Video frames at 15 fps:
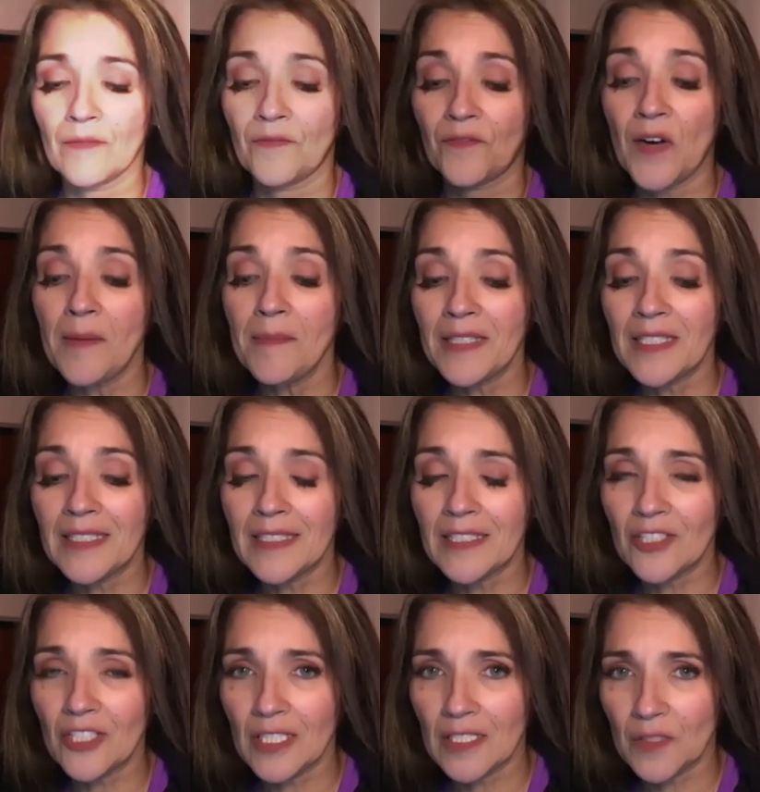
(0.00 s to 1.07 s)
from
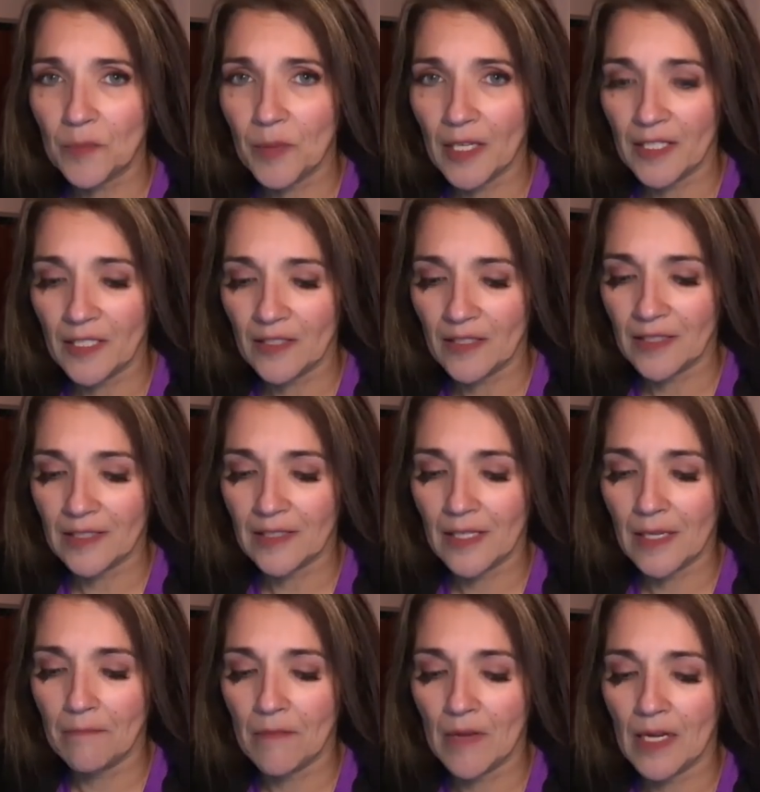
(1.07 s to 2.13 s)
conditioning his body to the
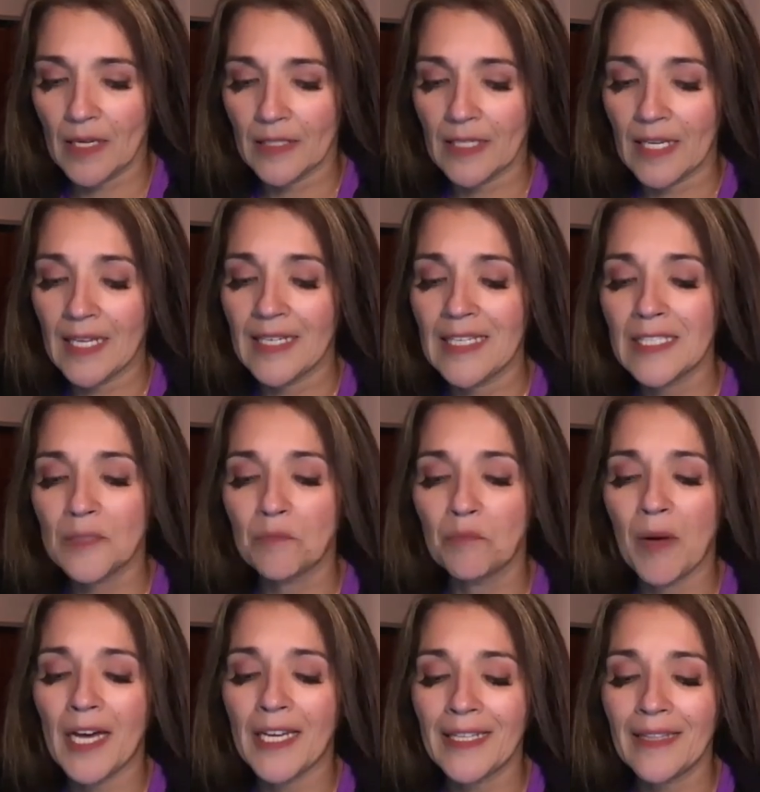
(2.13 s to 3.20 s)
same mind and his
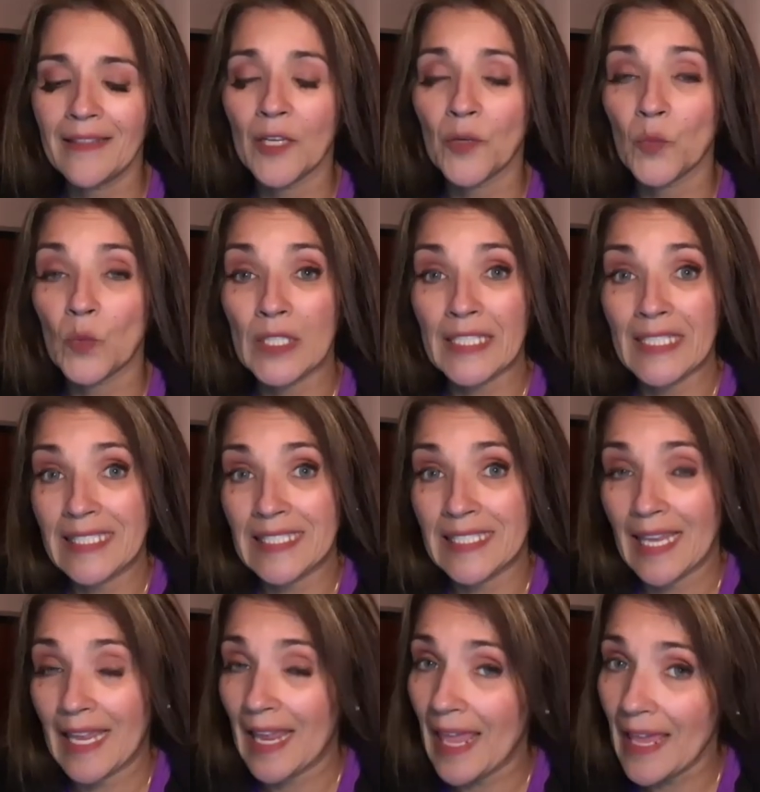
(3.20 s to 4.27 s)
body then released
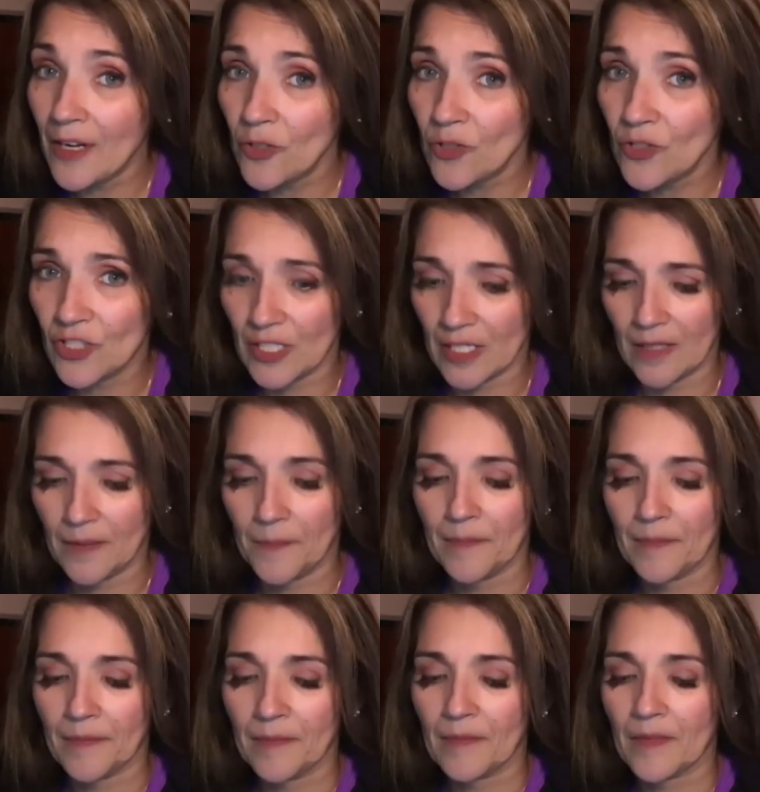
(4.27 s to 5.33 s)
energy,
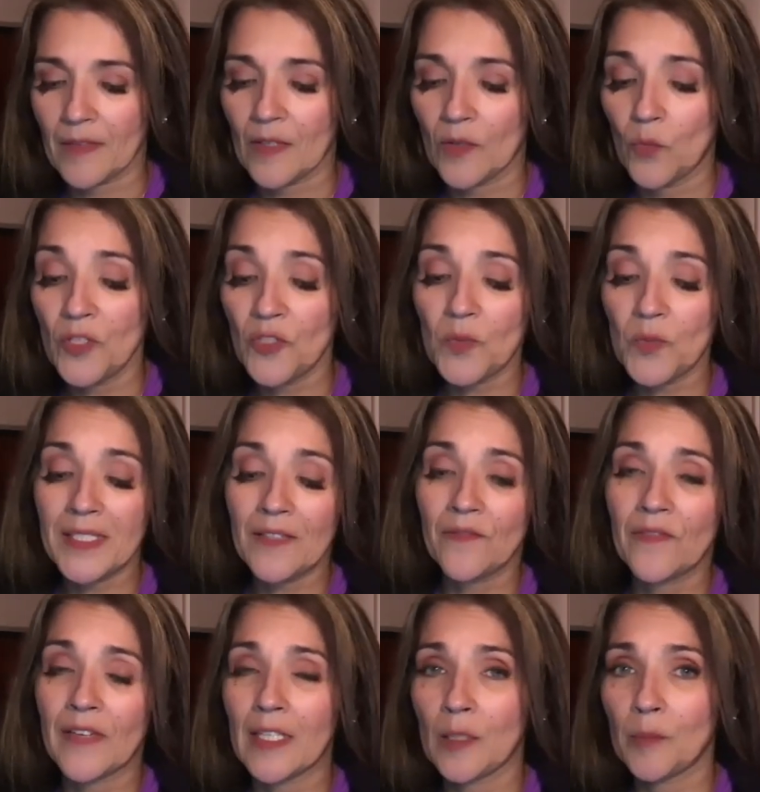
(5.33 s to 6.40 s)
which was
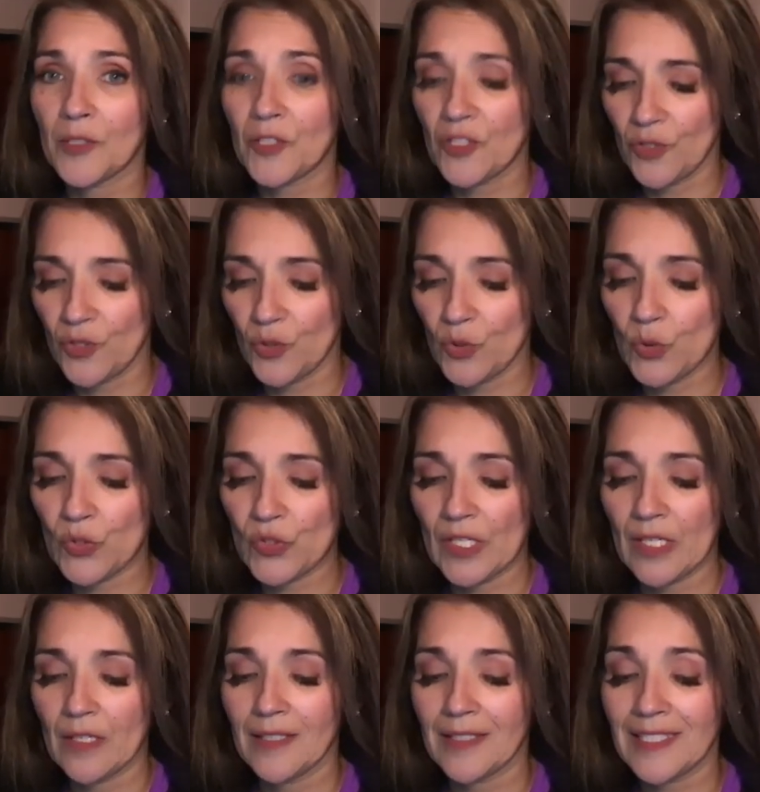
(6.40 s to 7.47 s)
available to use
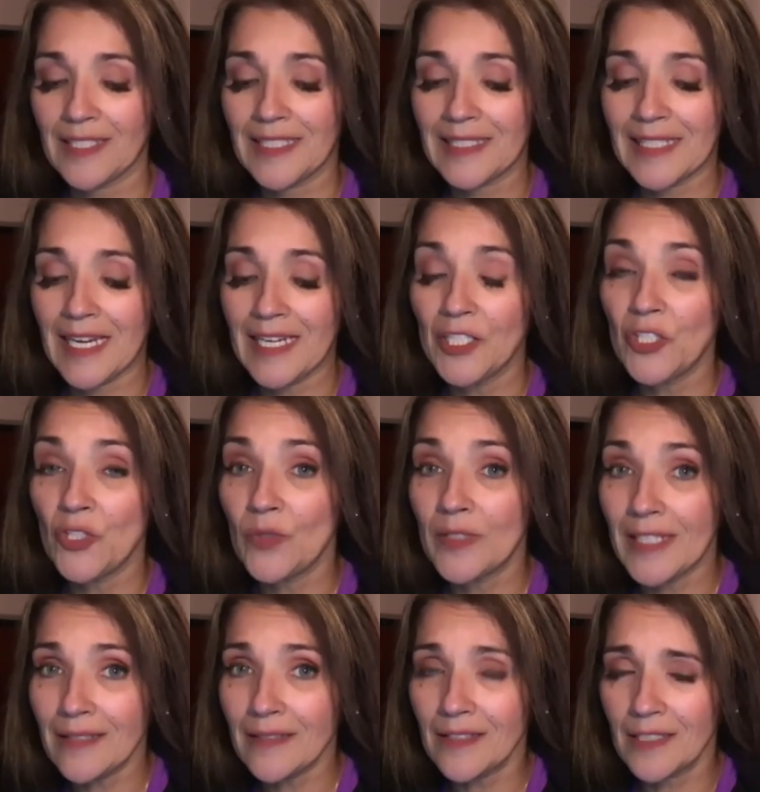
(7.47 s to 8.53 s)
to design a new
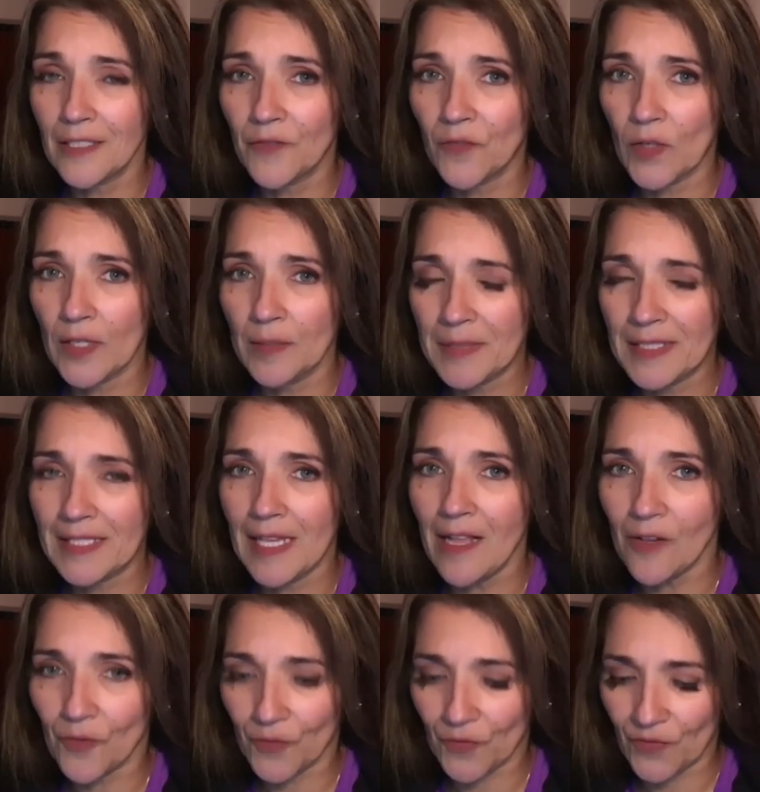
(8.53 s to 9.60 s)
destiny for himself.